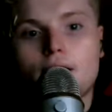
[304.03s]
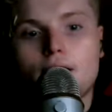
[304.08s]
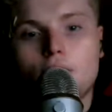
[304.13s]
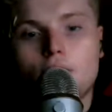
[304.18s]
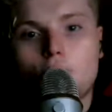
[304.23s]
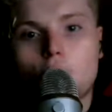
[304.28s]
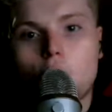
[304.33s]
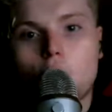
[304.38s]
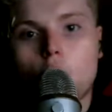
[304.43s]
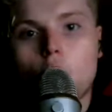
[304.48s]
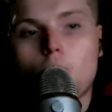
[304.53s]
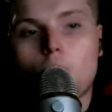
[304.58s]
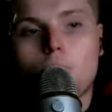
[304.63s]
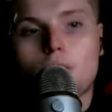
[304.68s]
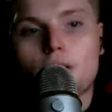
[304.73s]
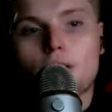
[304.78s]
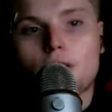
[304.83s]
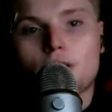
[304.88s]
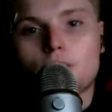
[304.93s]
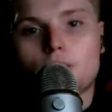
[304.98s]
it will
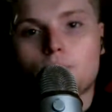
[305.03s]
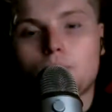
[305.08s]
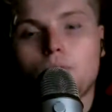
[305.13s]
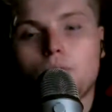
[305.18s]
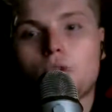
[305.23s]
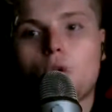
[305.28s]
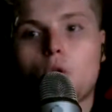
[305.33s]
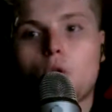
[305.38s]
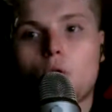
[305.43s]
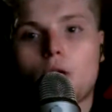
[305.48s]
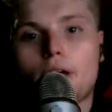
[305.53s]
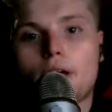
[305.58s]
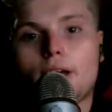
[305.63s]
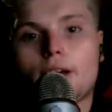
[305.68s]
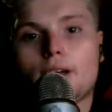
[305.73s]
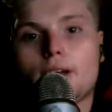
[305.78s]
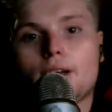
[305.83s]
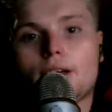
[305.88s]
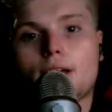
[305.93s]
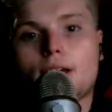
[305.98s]
open and
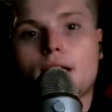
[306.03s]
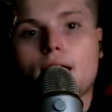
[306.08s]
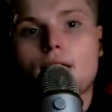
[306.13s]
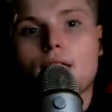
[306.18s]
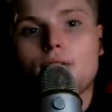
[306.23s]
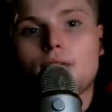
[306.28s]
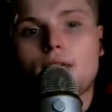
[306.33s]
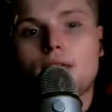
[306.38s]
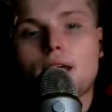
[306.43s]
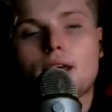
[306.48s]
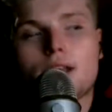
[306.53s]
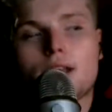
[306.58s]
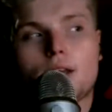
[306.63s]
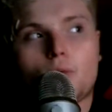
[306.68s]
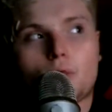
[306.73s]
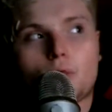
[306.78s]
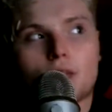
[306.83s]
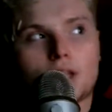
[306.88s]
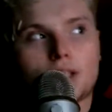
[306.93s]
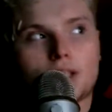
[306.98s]
deploy and then it
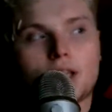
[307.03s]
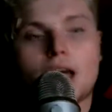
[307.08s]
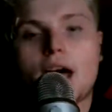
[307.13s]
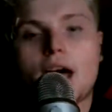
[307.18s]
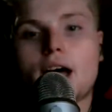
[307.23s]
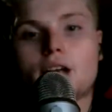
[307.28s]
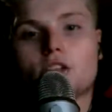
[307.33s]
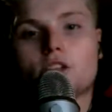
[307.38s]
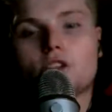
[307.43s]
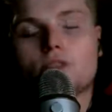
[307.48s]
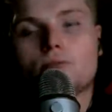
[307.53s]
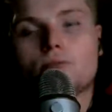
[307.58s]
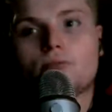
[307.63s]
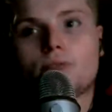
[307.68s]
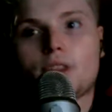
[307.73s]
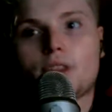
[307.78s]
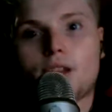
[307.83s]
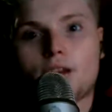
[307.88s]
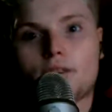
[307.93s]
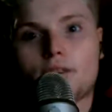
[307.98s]
would detach.
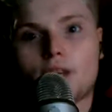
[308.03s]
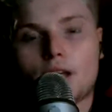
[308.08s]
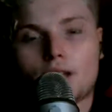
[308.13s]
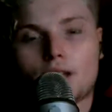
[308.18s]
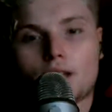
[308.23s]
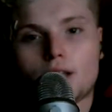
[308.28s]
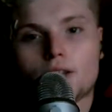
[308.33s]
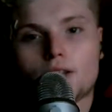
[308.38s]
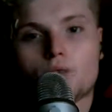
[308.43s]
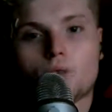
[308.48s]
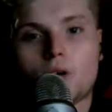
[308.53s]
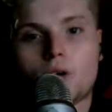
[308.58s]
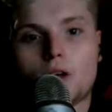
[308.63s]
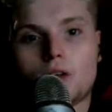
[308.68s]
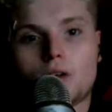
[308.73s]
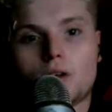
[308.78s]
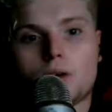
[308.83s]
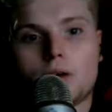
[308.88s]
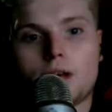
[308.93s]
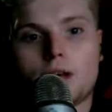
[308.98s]
And this
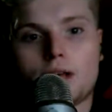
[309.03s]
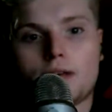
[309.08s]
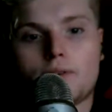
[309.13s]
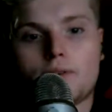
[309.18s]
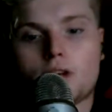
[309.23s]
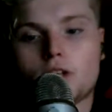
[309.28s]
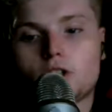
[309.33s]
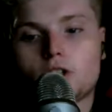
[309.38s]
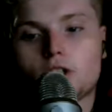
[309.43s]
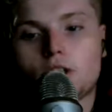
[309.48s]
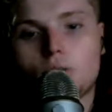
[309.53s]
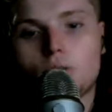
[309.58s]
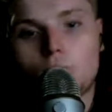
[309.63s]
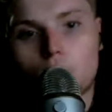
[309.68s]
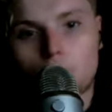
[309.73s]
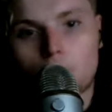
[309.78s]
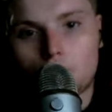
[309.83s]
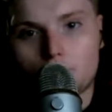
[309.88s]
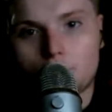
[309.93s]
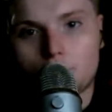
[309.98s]
will eventually
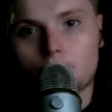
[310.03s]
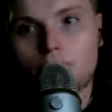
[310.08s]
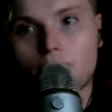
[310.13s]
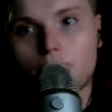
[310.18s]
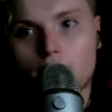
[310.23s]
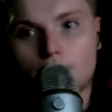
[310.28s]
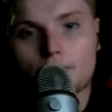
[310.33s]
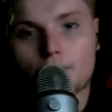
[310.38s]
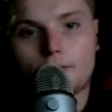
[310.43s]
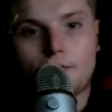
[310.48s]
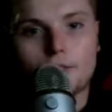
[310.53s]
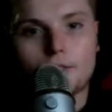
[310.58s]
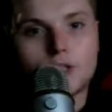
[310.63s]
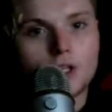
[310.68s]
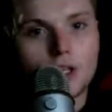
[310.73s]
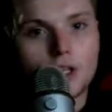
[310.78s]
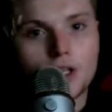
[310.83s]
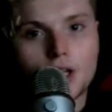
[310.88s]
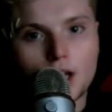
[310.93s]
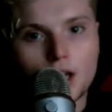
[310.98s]
will, because of the
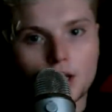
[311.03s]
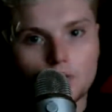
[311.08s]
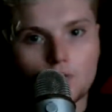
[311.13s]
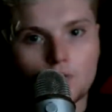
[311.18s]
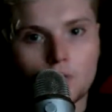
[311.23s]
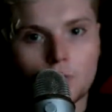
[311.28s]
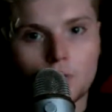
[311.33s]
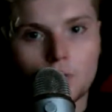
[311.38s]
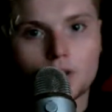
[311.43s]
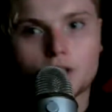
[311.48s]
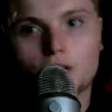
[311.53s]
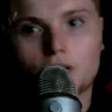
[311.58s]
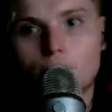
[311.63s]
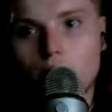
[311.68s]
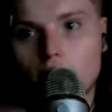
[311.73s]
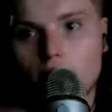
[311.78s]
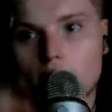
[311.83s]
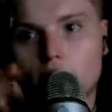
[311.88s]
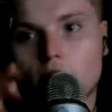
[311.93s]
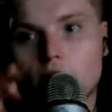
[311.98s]
detach force, to
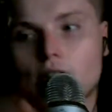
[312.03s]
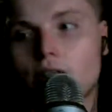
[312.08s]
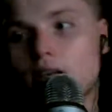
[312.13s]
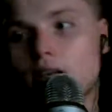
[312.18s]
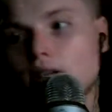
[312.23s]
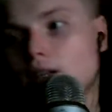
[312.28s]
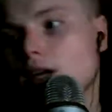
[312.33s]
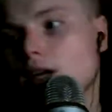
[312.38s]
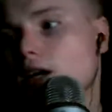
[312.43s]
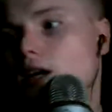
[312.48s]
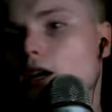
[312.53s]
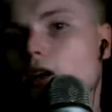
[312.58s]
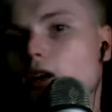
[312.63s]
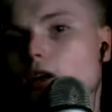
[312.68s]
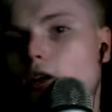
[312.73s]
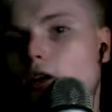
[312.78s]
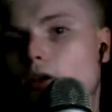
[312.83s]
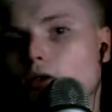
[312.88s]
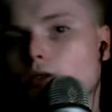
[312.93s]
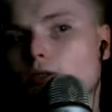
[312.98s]
make sure it
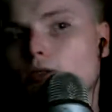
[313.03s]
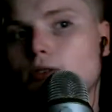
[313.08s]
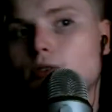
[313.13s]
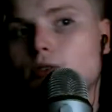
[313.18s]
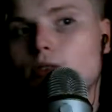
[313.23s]
goes